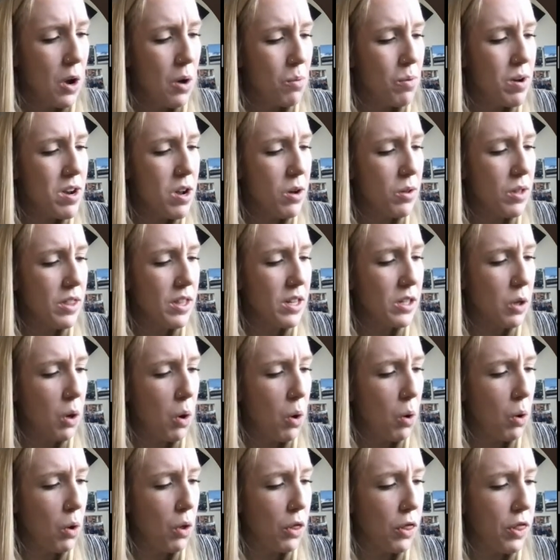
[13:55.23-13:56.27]
We know that this
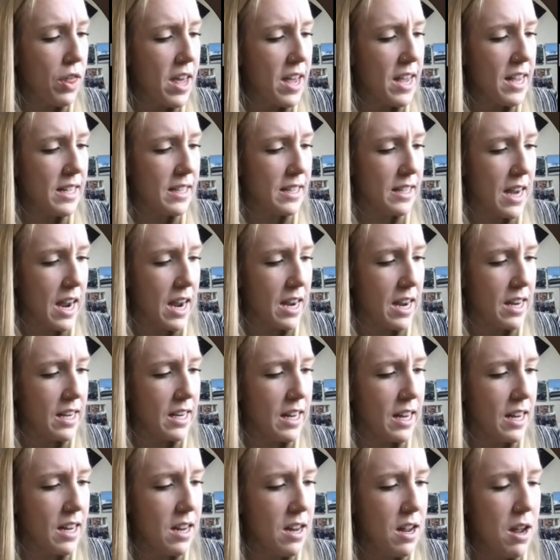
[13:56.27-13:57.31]
whole thing is
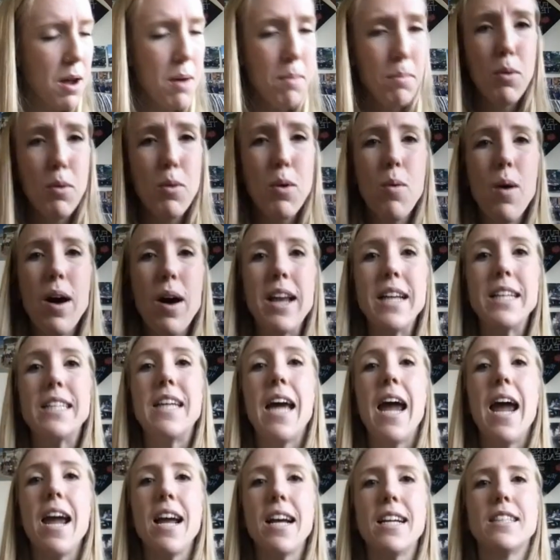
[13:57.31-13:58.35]
90, but we want to
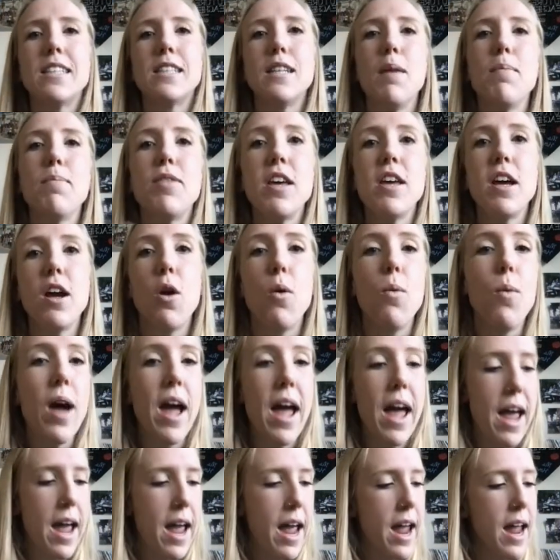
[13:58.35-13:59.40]
take something
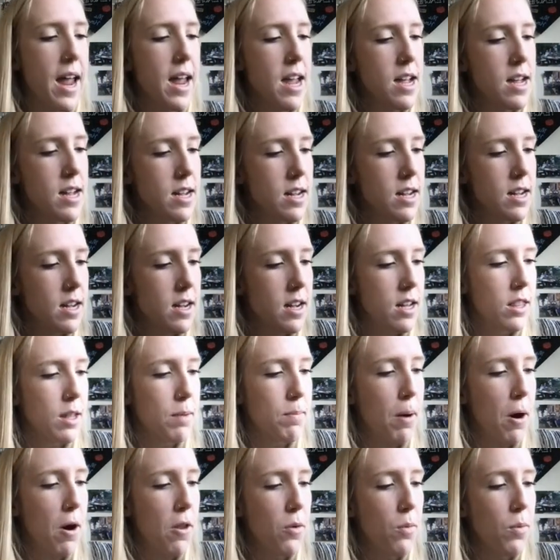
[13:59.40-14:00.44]
away, the
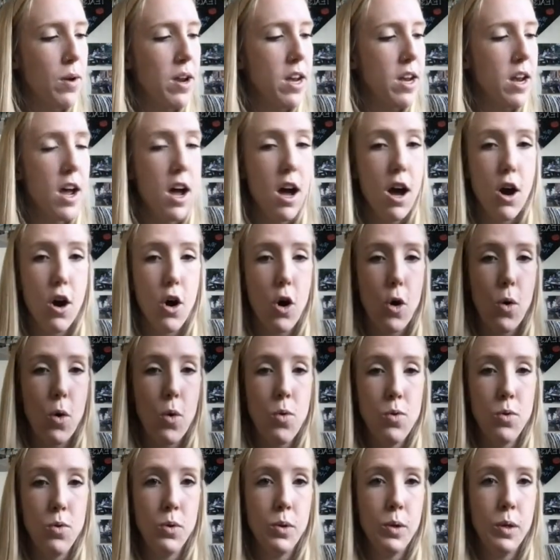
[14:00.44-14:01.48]
part that we
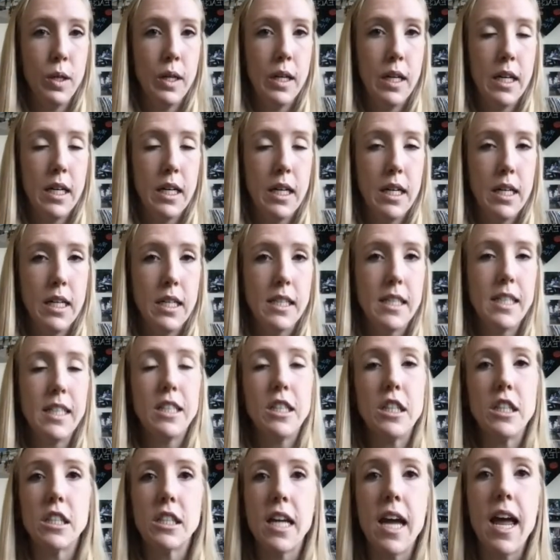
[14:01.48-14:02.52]
know, to
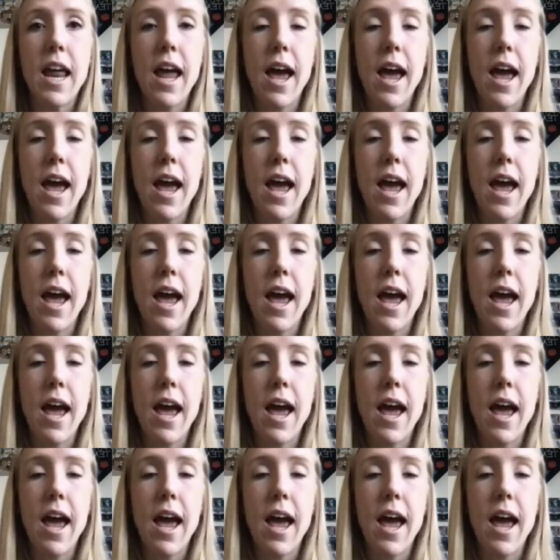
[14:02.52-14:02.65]
just get